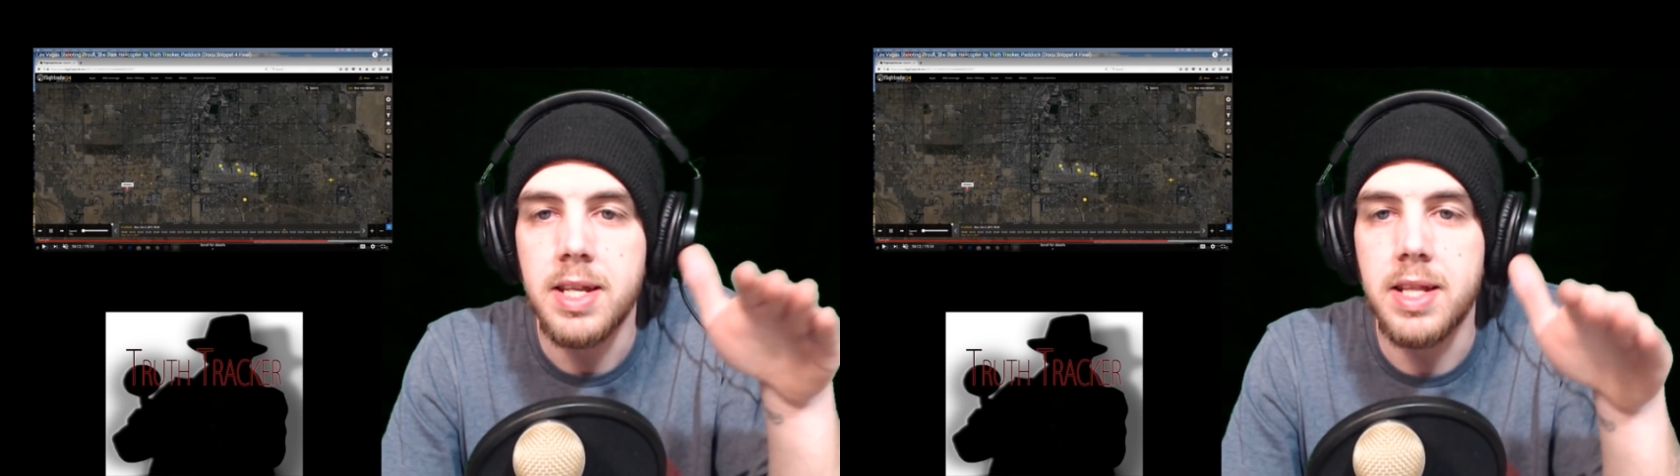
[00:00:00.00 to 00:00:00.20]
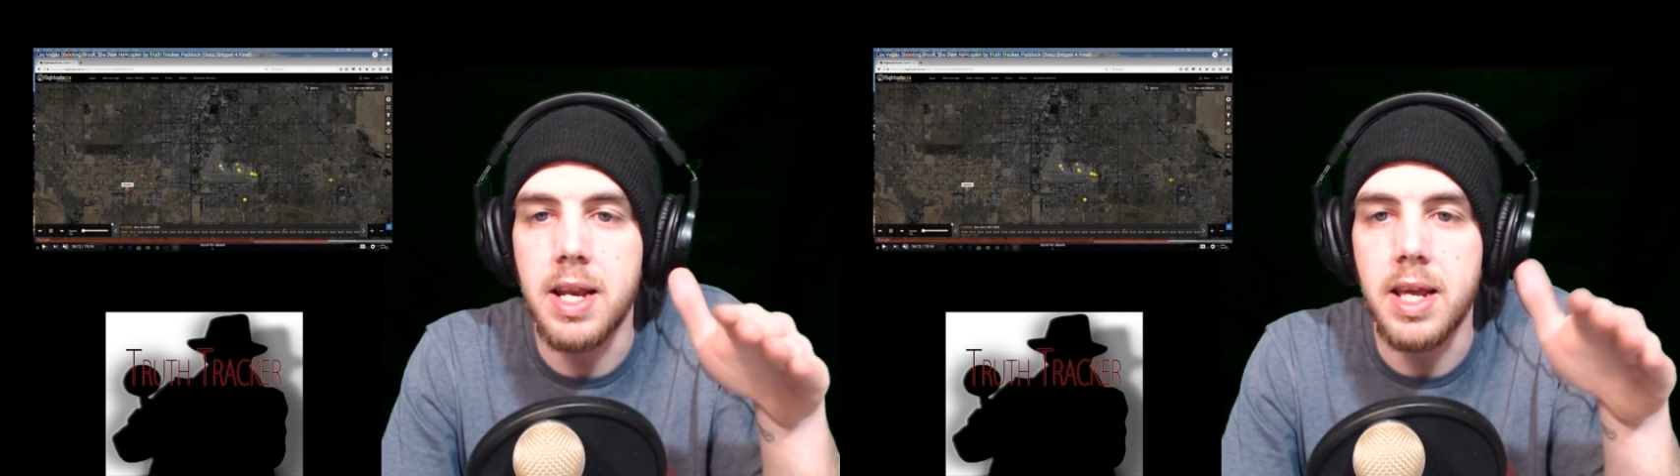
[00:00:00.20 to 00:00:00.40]

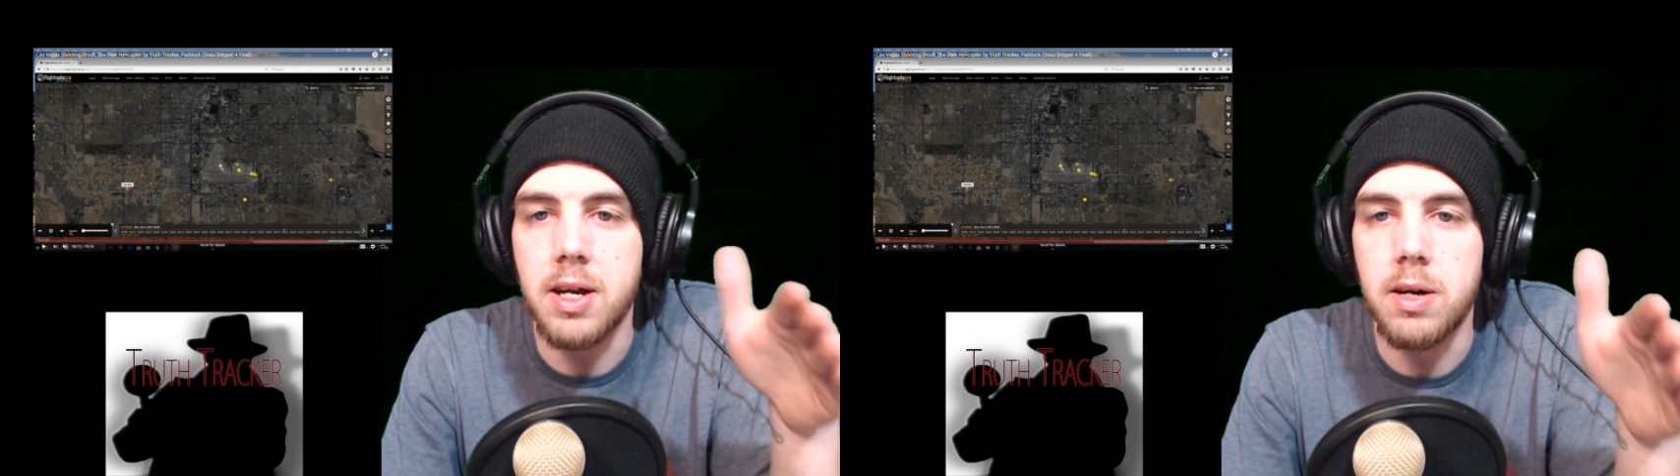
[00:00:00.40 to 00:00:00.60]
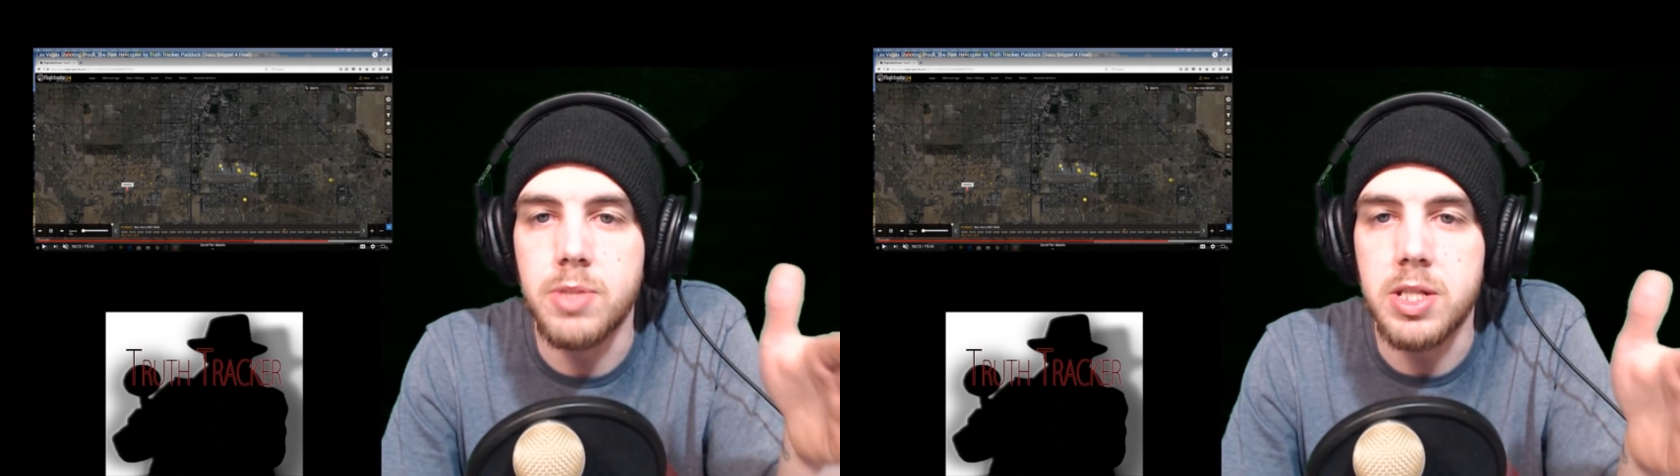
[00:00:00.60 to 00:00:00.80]
then they
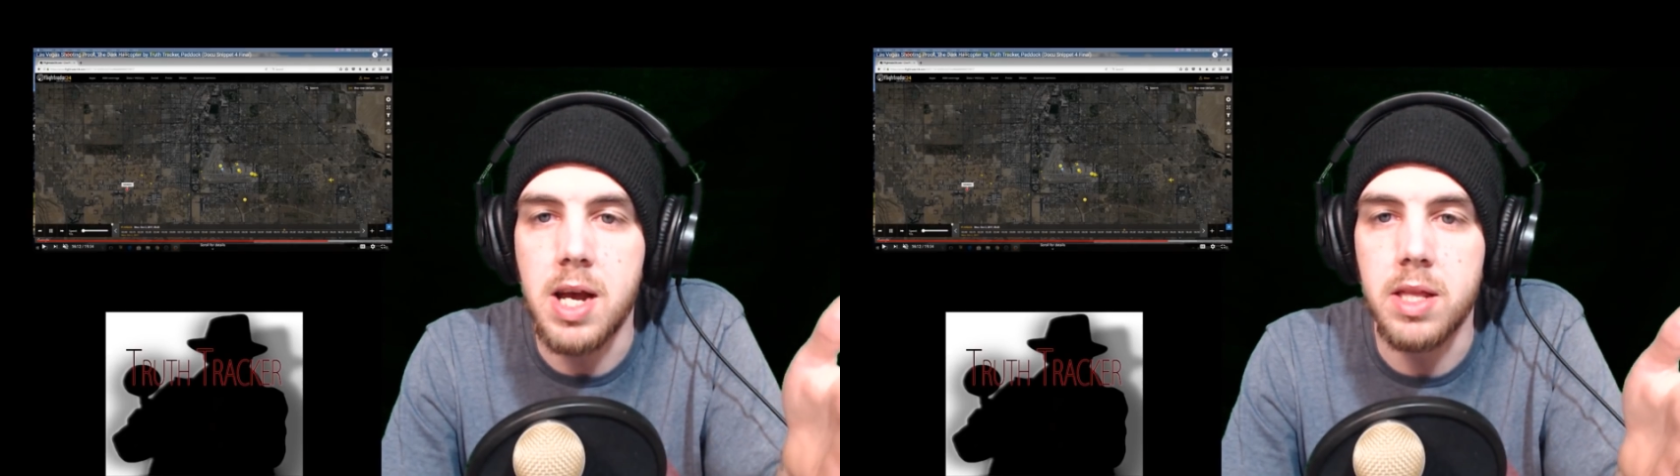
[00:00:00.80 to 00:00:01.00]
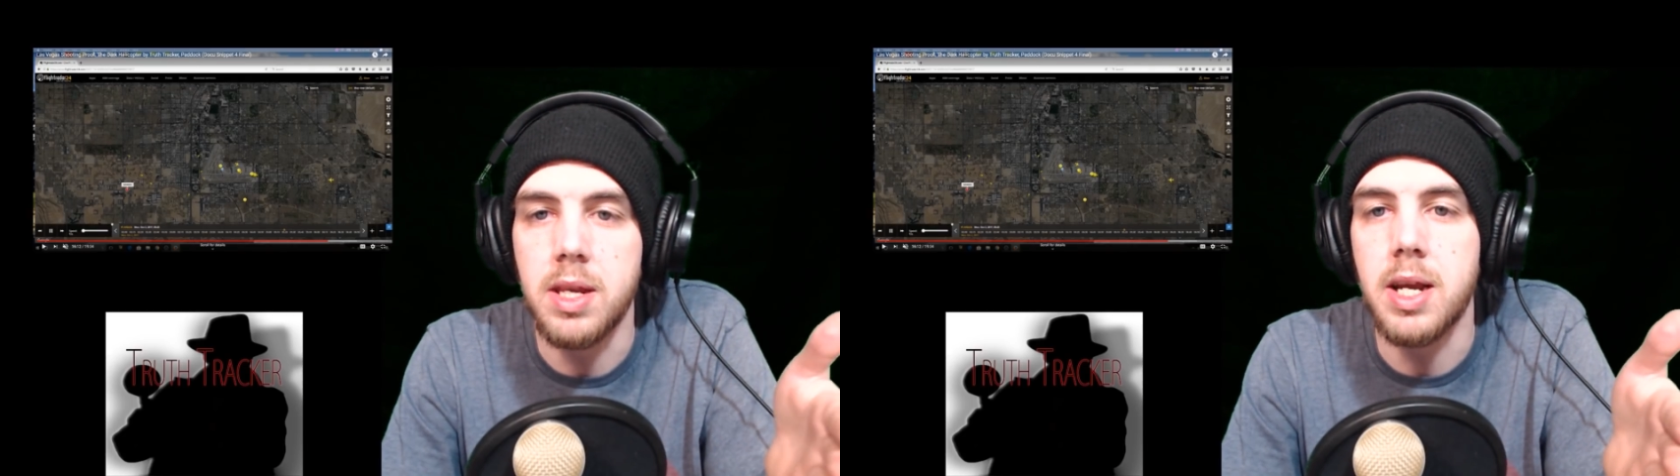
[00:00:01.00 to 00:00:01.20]
come
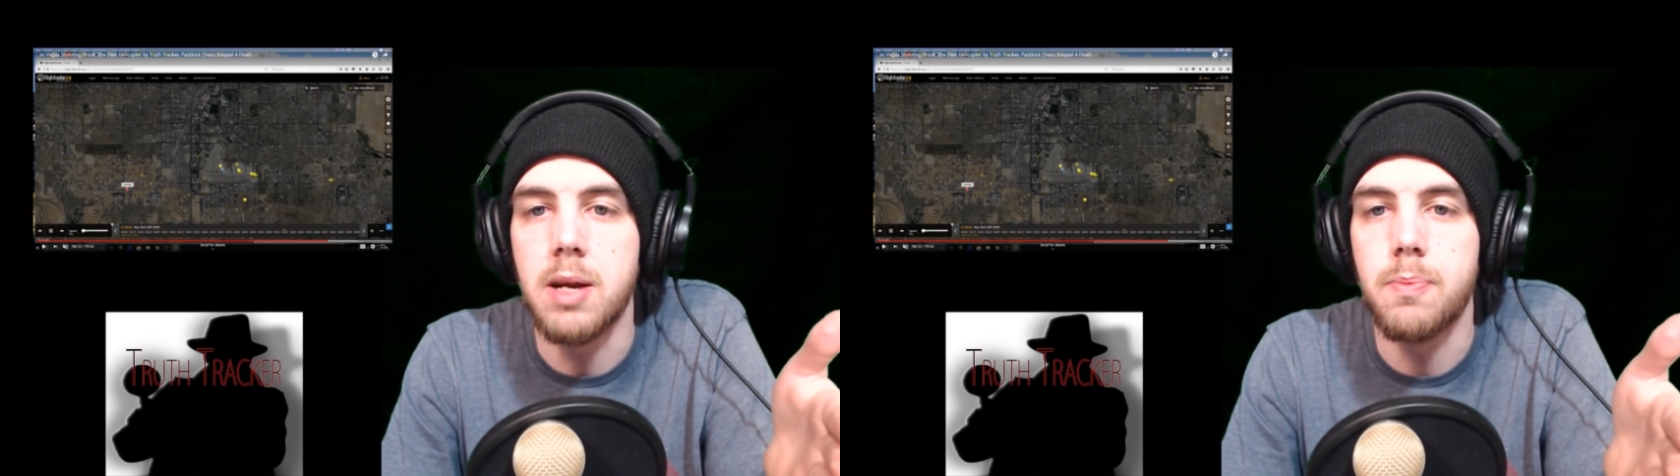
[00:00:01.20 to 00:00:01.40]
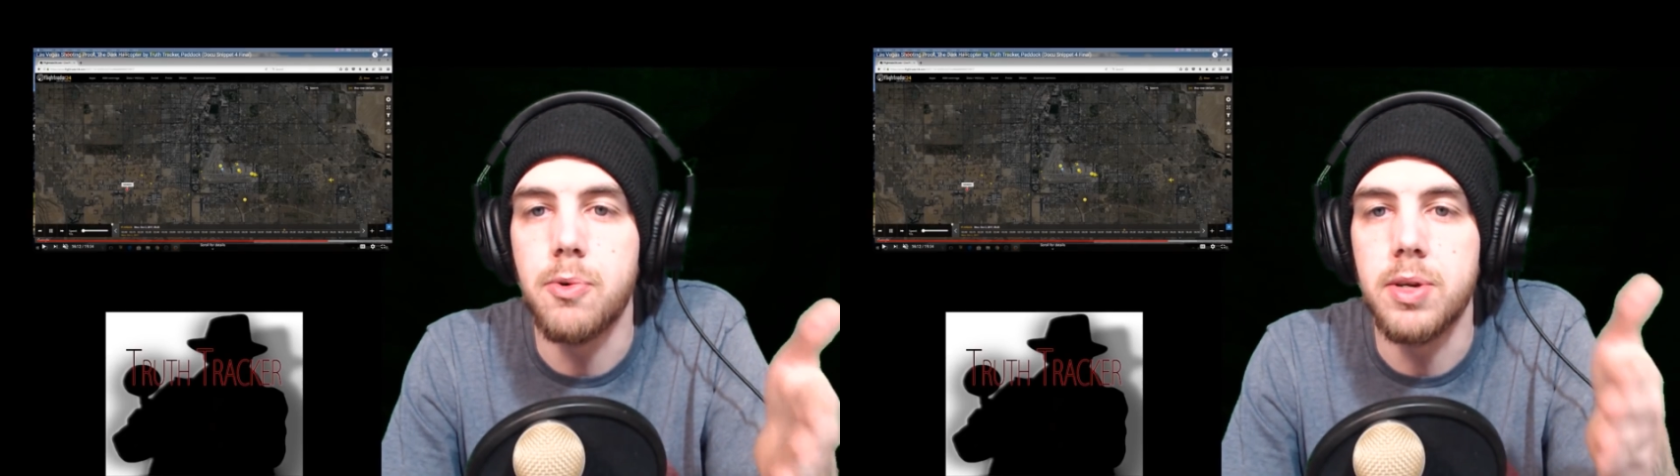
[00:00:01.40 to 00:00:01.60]
south of the
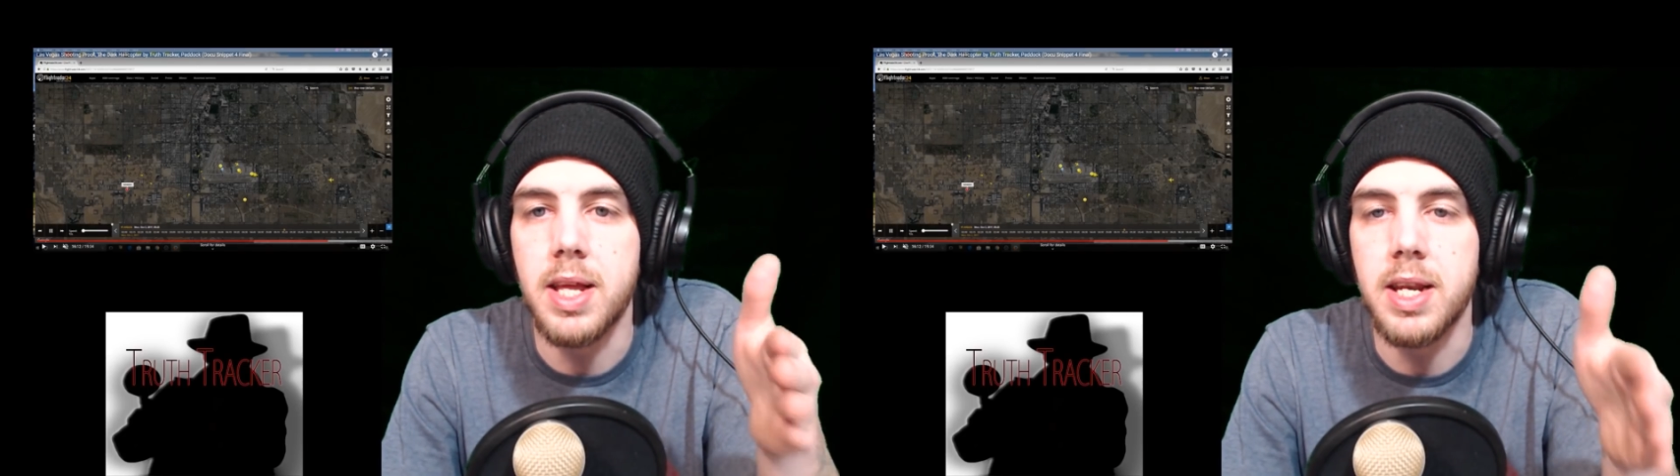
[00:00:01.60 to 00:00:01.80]
airport,